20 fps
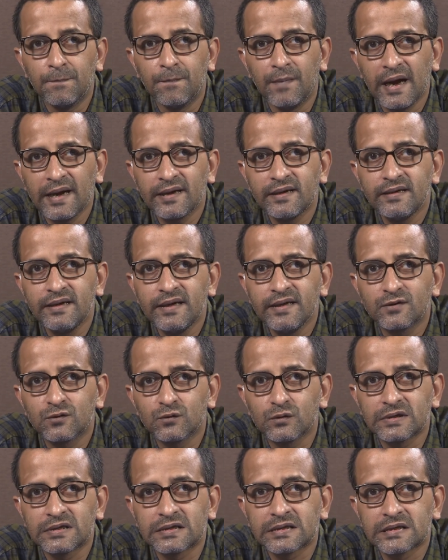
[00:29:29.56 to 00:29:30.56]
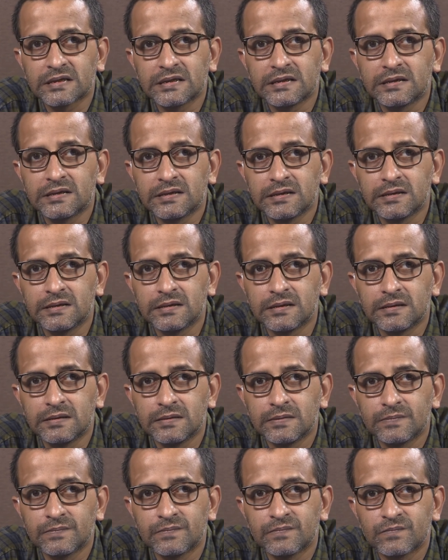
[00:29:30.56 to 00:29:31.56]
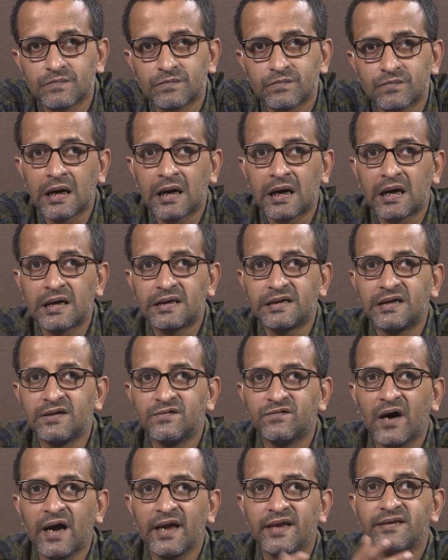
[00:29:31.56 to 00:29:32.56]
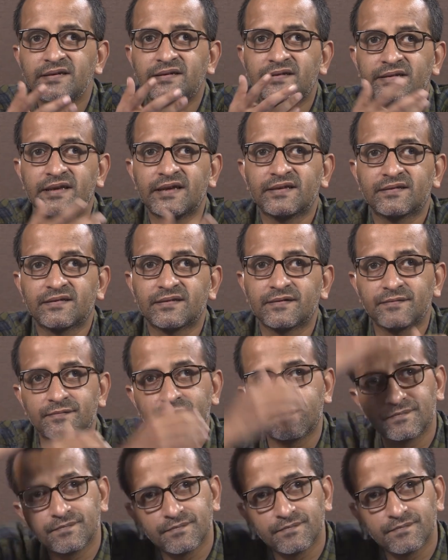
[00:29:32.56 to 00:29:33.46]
madness was considered a divine creation.